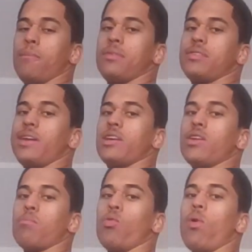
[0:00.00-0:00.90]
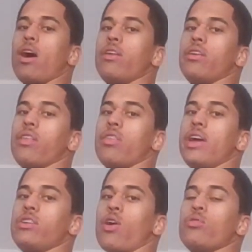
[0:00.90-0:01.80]
Mistake number 1,
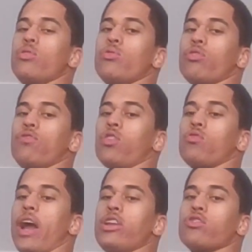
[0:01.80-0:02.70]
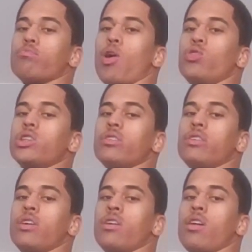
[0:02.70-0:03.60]
they don't use a full range of
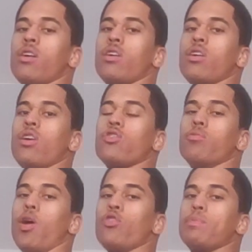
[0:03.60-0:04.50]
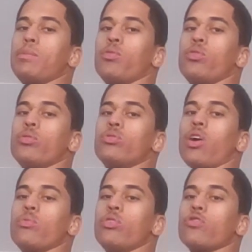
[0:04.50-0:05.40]
motion. So most people who
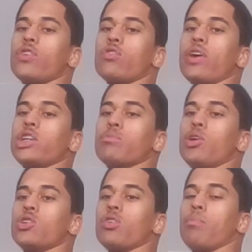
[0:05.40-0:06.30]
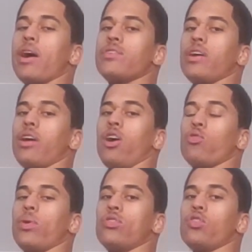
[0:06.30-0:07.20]
don't use a full range of motion on bicep
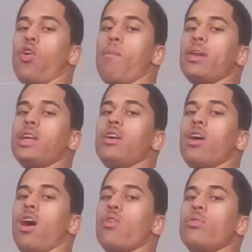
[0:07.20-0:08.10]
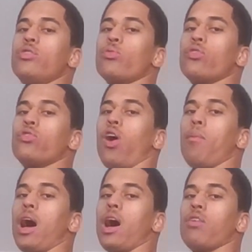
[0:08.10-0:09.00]
curls will normally only do the top
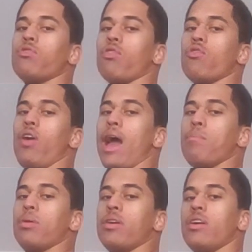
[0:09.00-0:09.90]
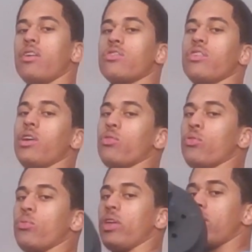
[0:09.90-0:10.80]
half of the rep. So they'll
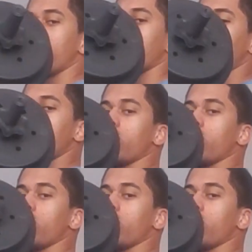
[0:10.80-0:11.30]
do this.